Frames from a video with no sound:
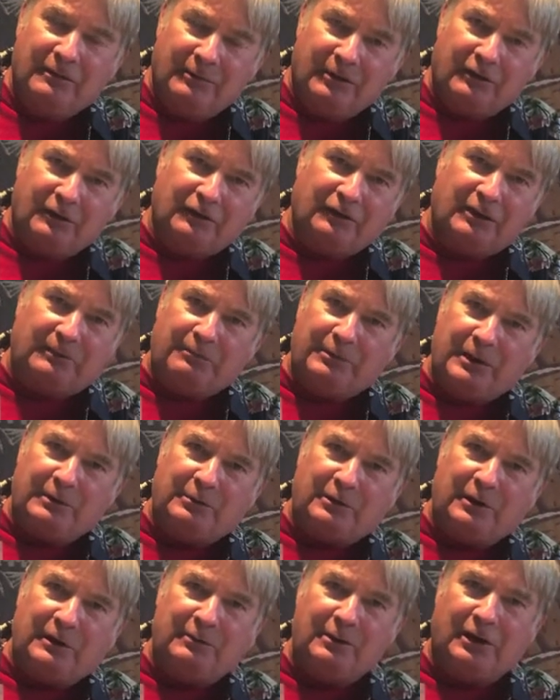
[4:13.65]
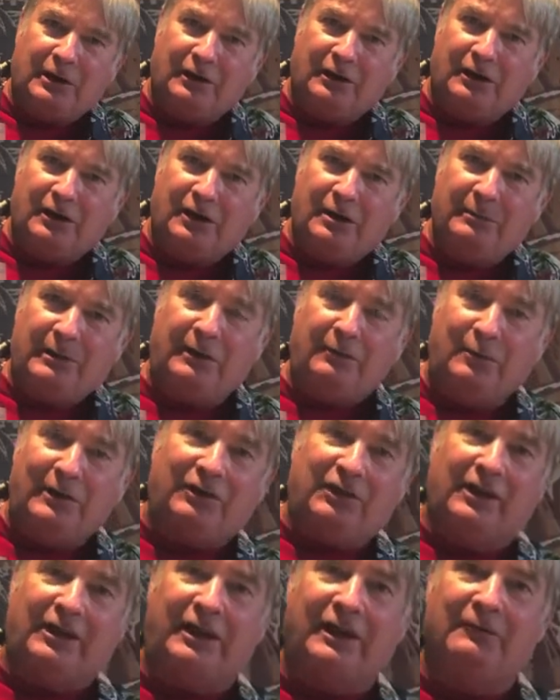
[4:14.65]
because at PubClub.com and with
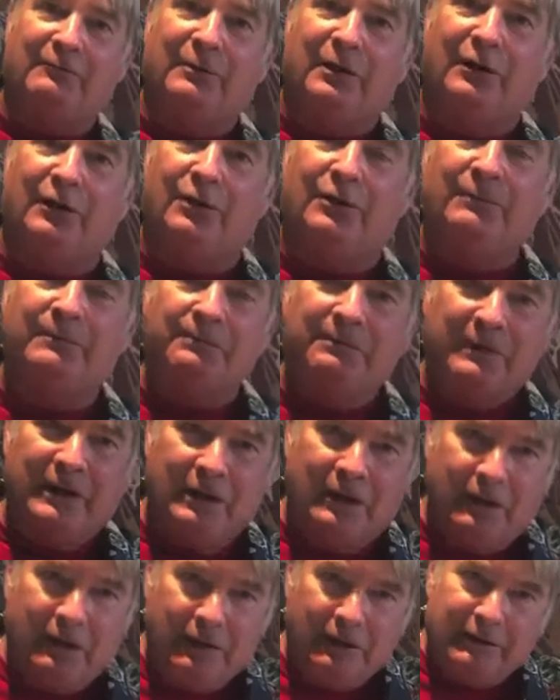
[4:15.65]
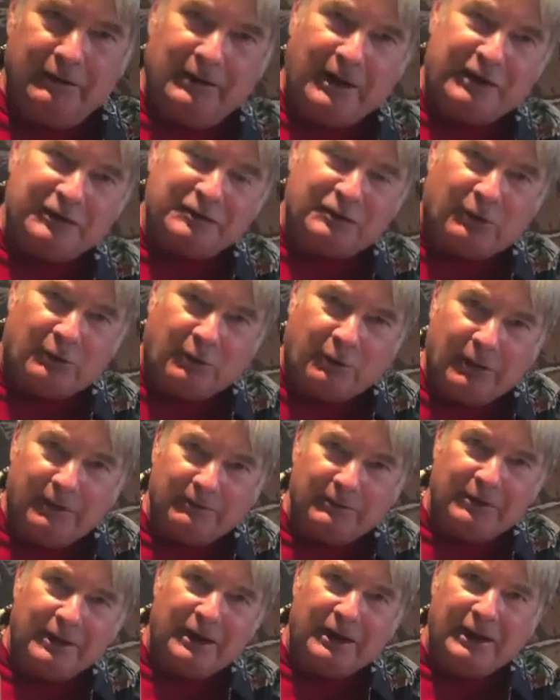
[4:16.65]
the Kepbo, National Rum
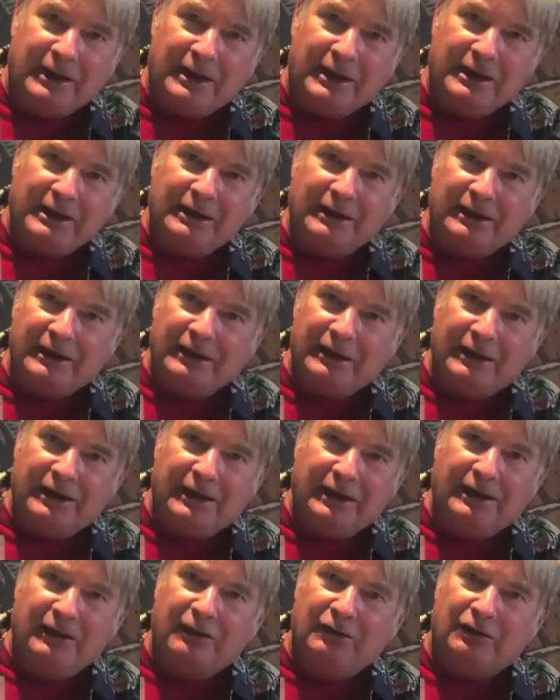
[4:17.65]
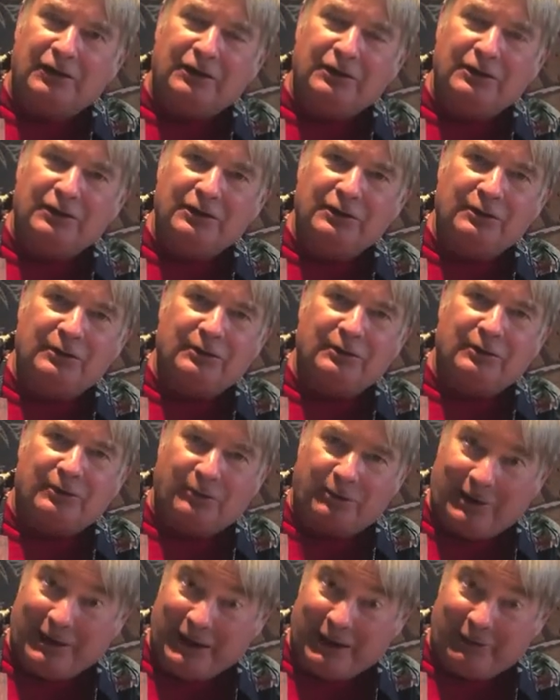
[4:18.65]
Day is
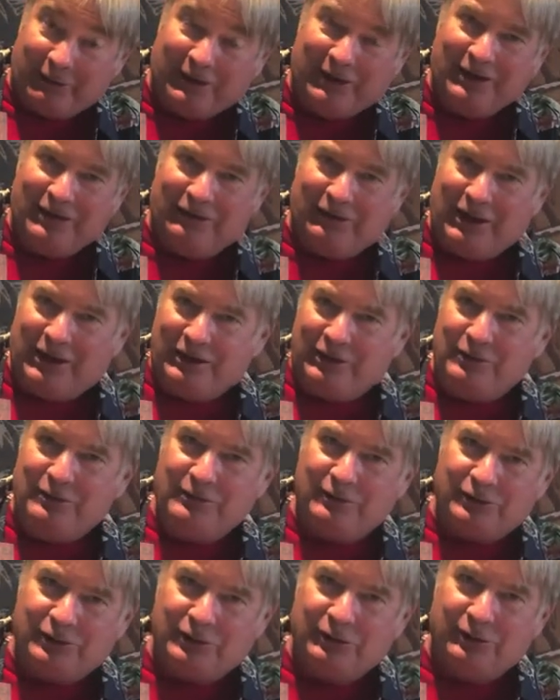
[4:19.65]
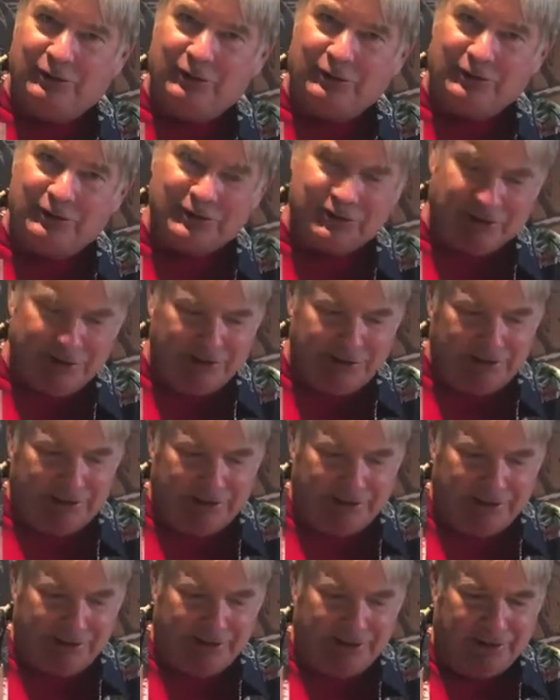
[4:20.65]
year-round. Thank you, cheers,
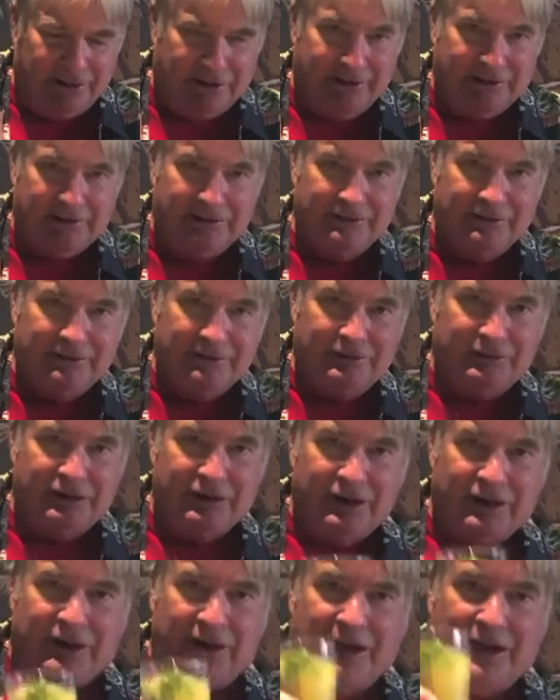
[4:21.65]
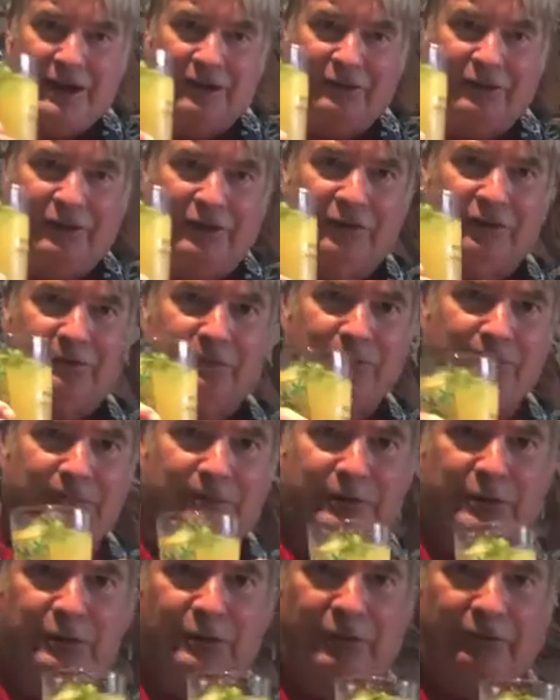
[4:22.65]
and check out this
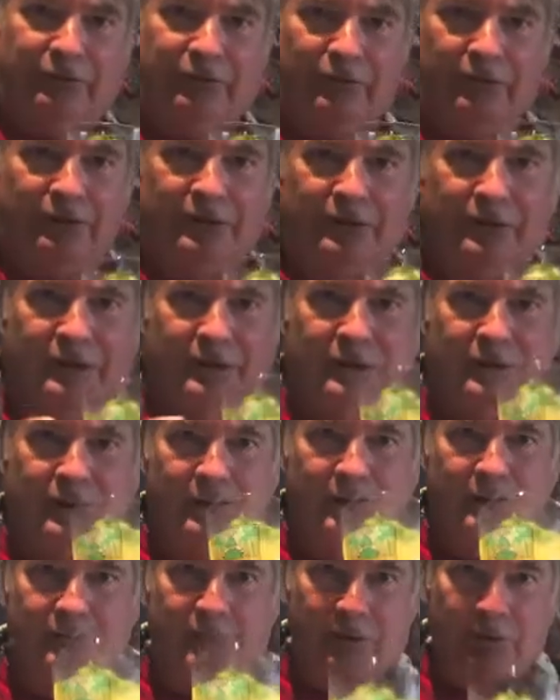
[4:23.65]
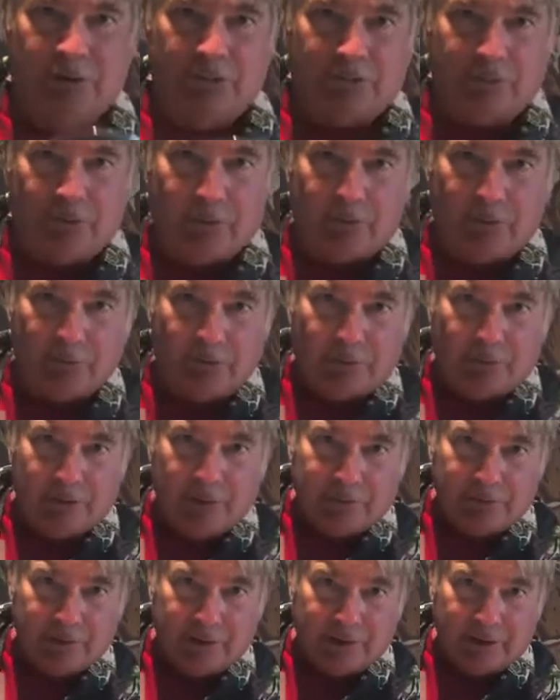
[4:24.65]
beautiful, beautiful rum
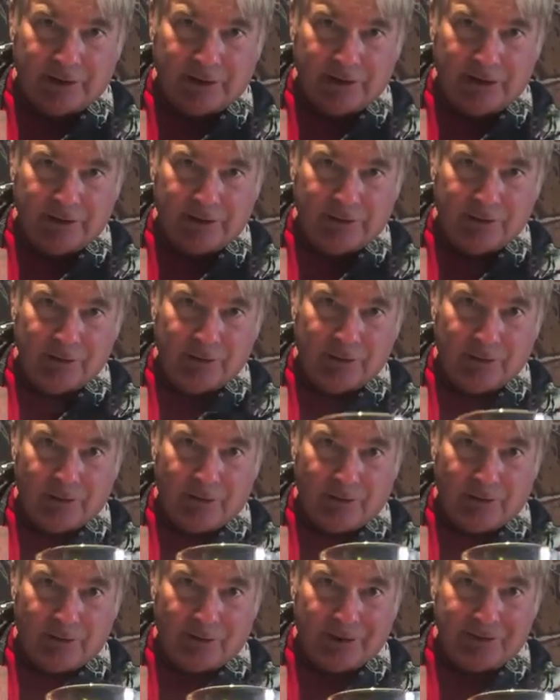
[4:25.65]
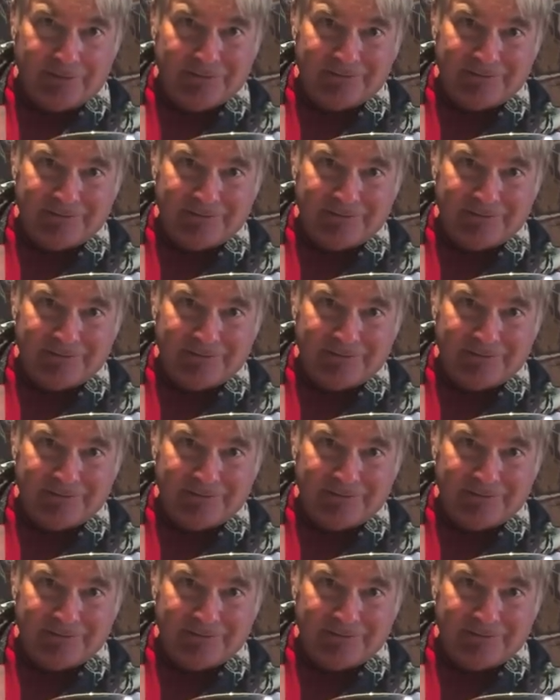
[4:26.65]
drink. I know you want one.